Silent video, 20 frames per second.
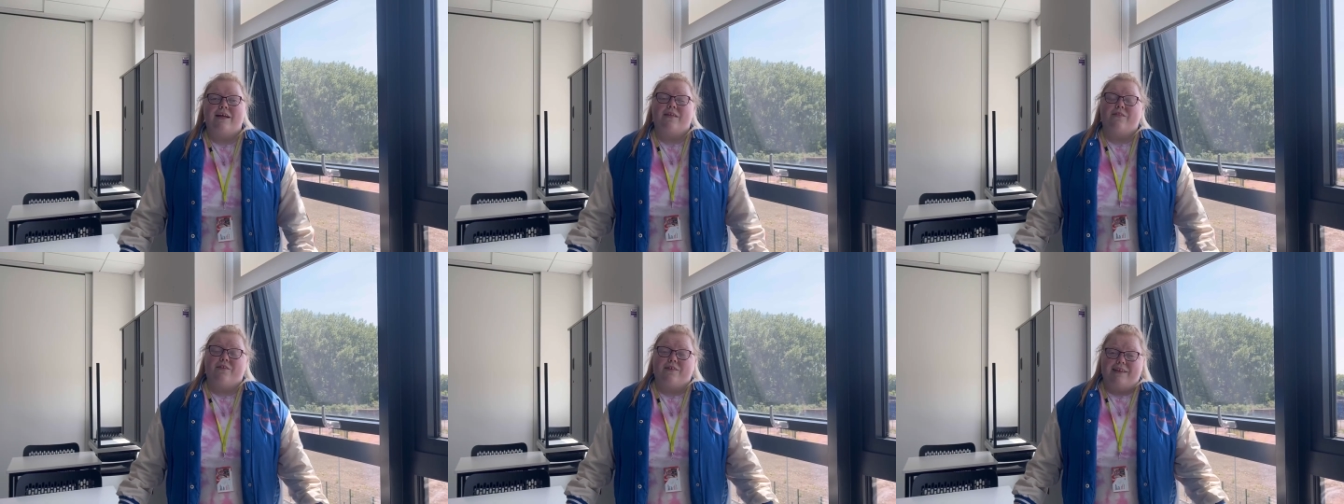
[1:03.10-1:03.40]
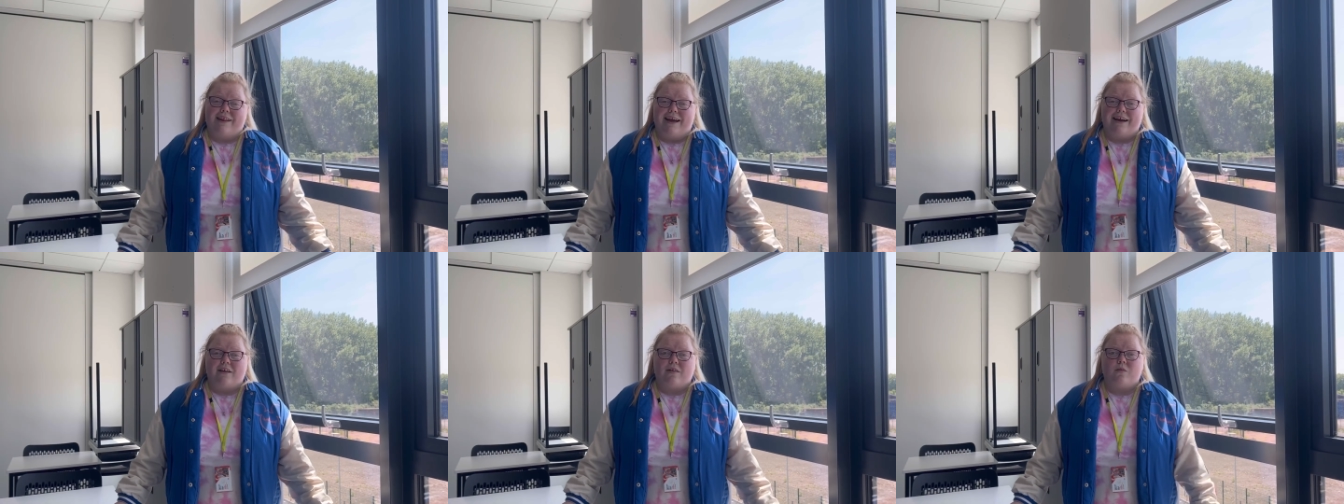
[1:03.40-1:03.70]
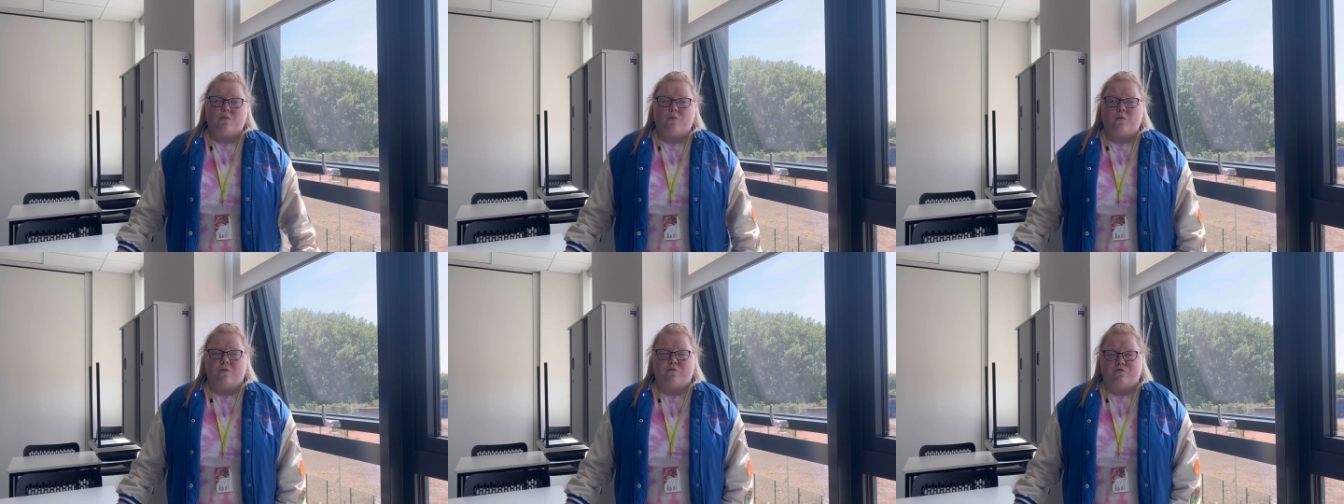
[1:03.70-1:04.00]
The
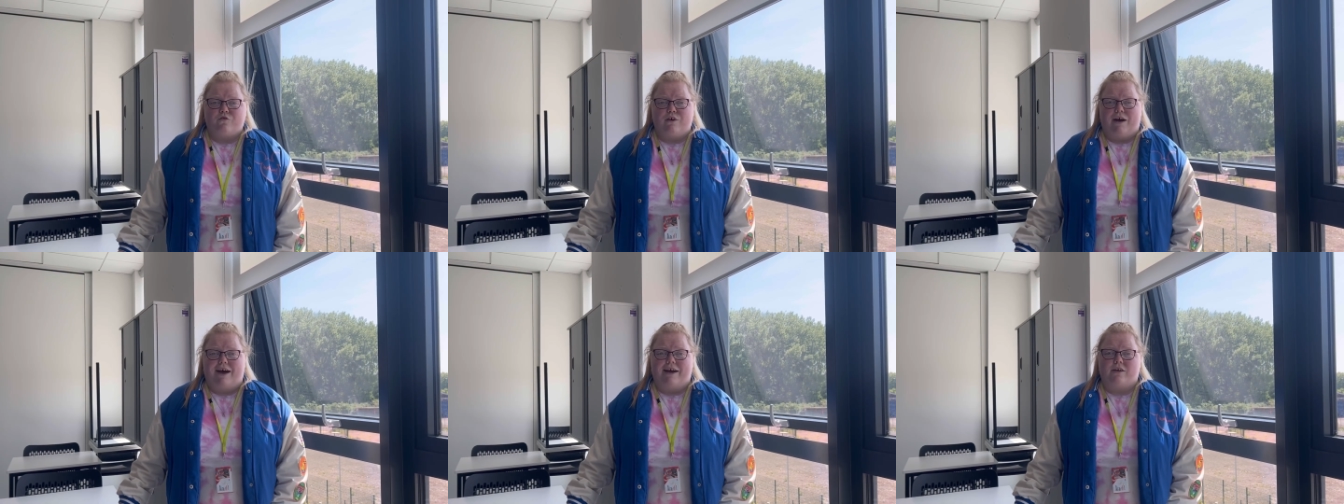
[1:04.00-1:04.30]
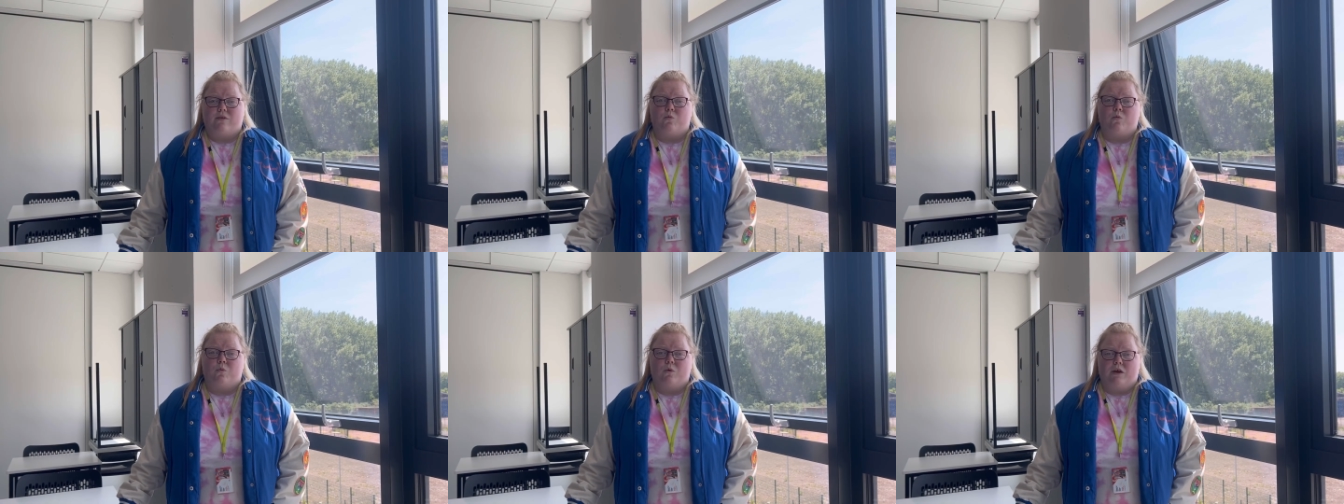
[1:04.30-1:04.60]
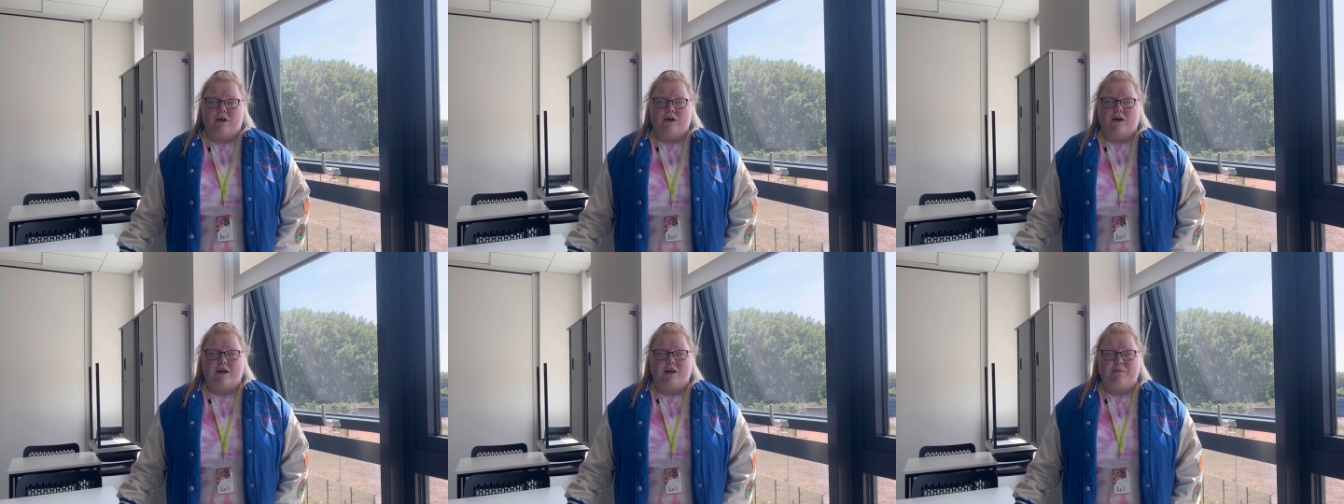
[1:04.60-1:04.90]
next threat
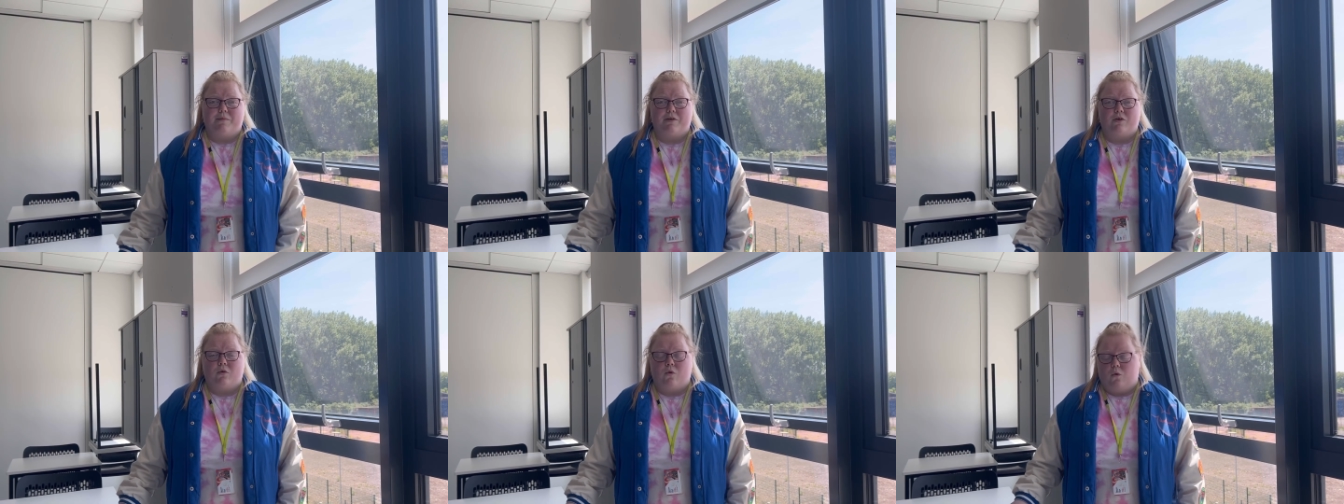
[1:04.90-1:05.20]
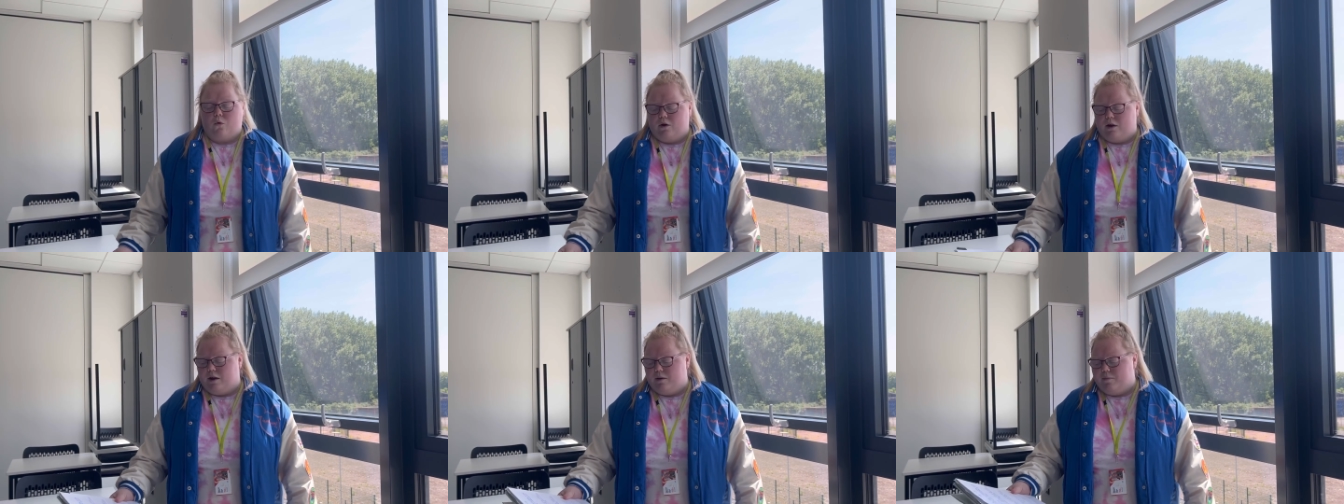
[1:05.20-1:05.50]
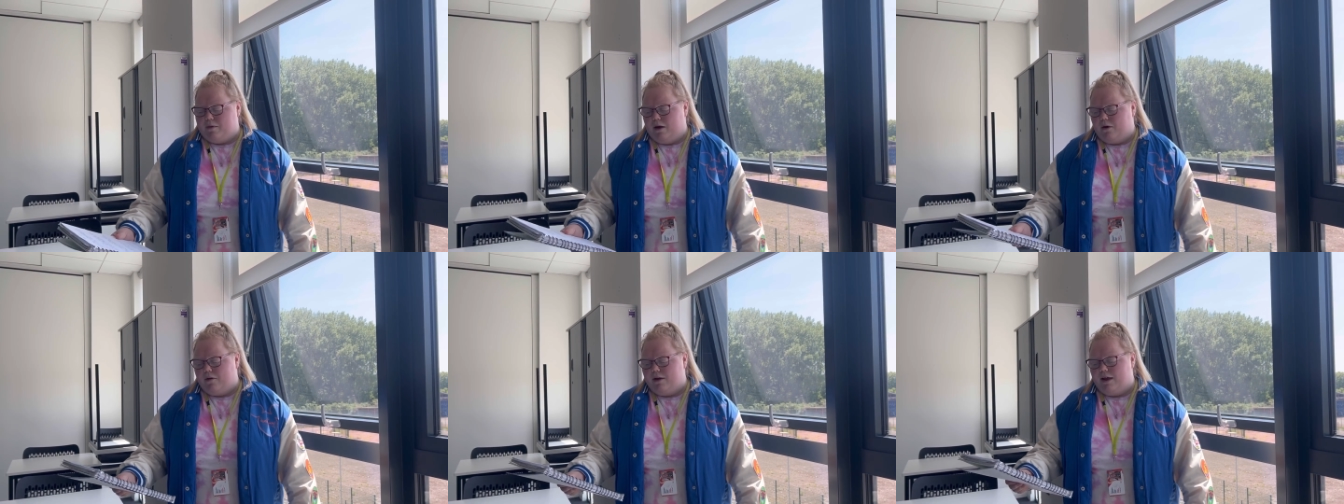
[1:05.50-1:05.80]
we are going to be talking
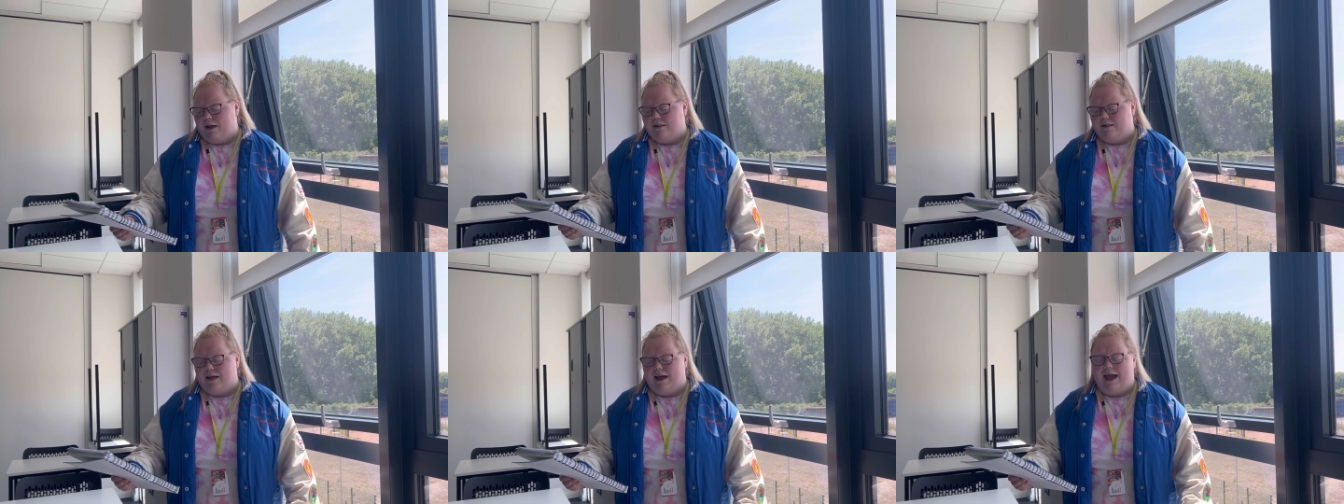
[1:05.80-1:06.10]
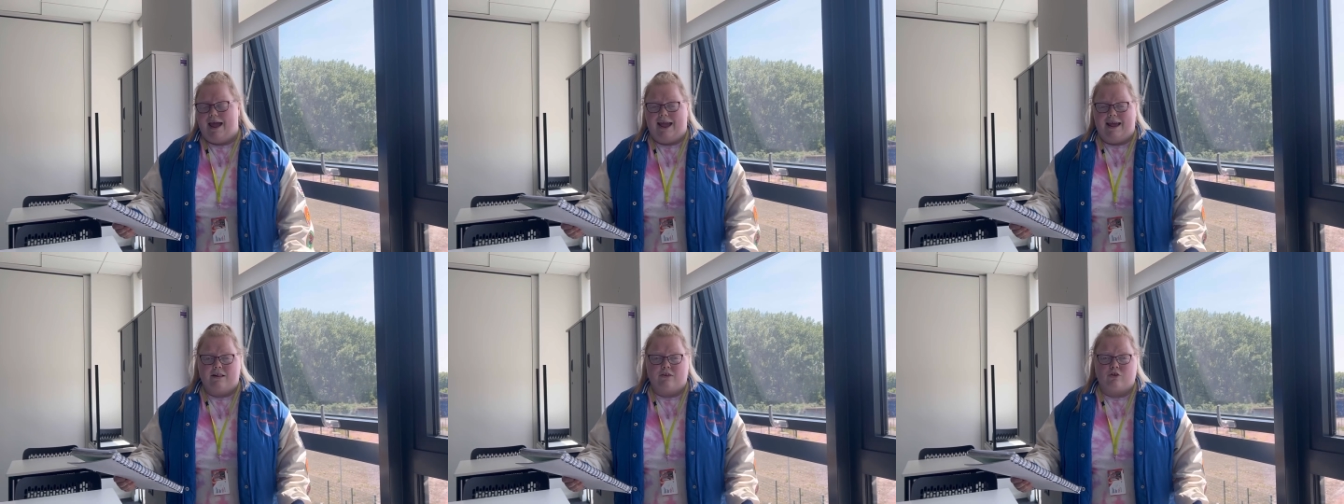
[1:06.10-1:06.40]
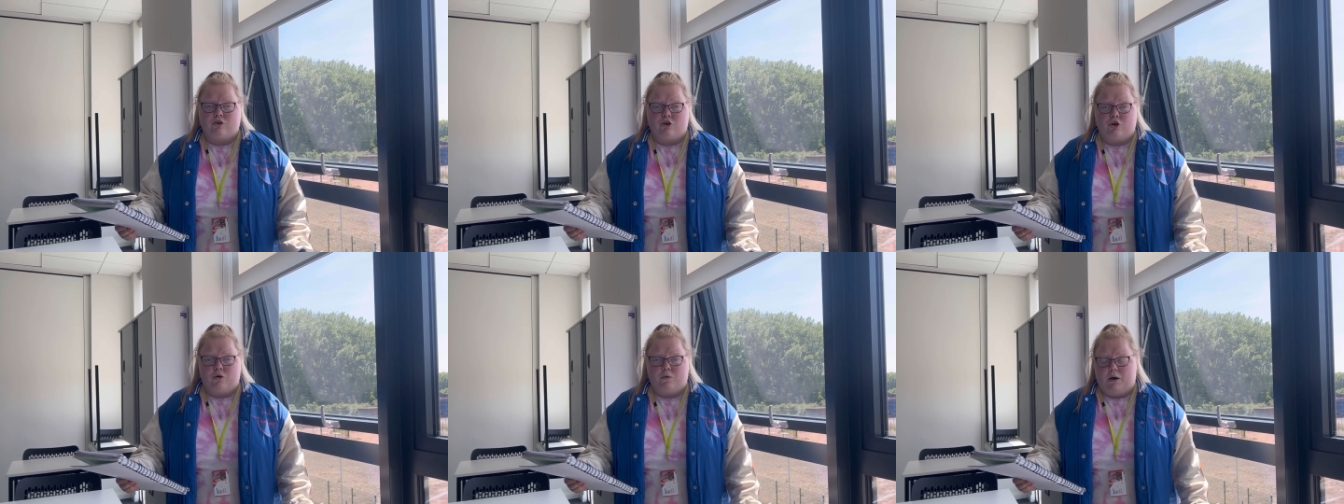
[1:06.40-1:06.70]
about is
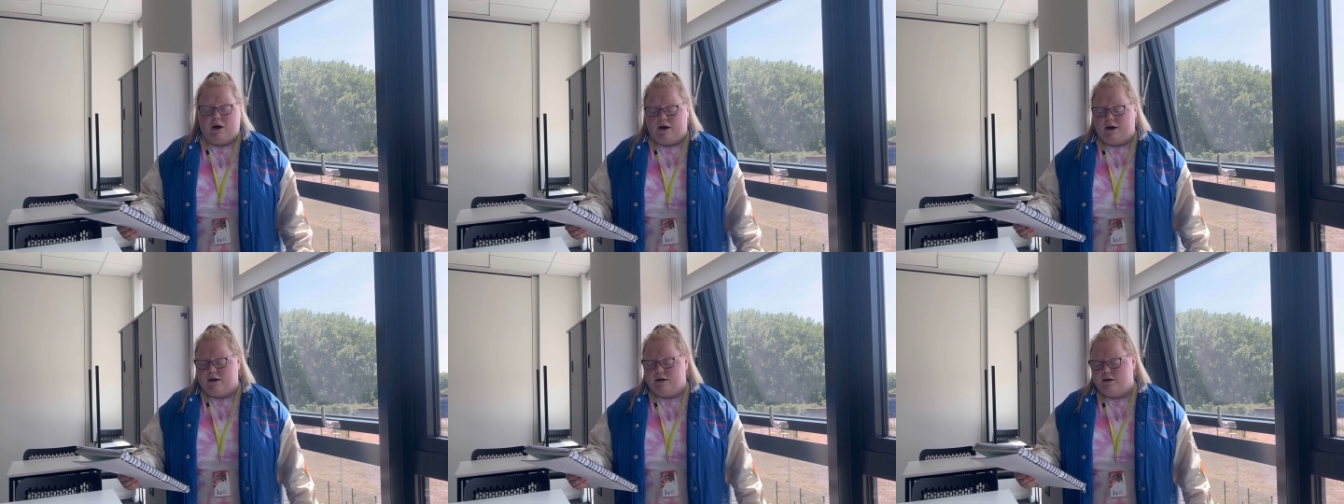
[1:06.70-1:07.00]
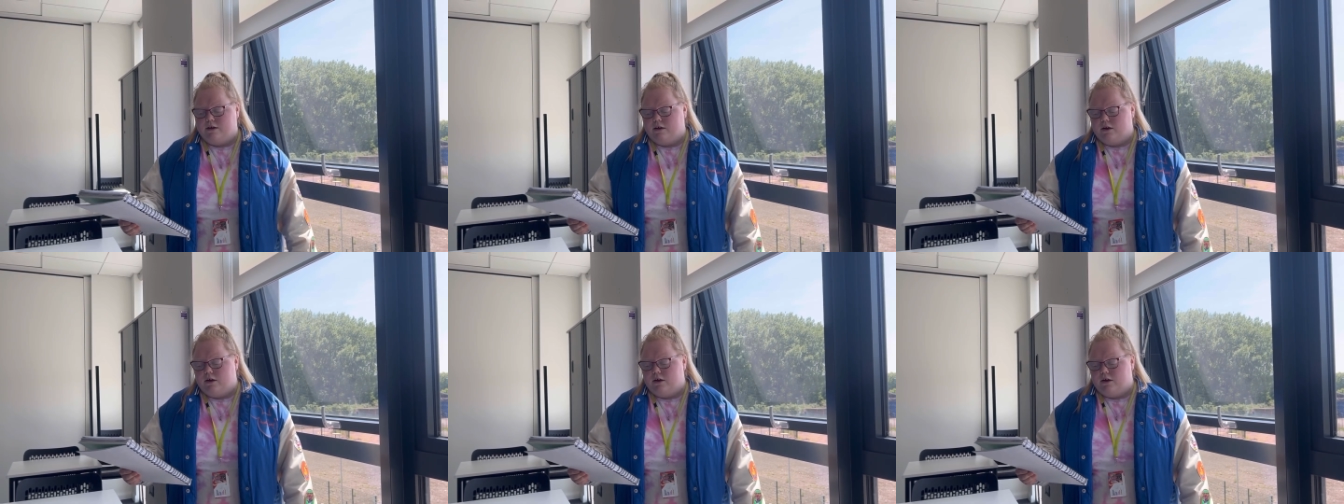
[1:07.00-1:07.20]
SQI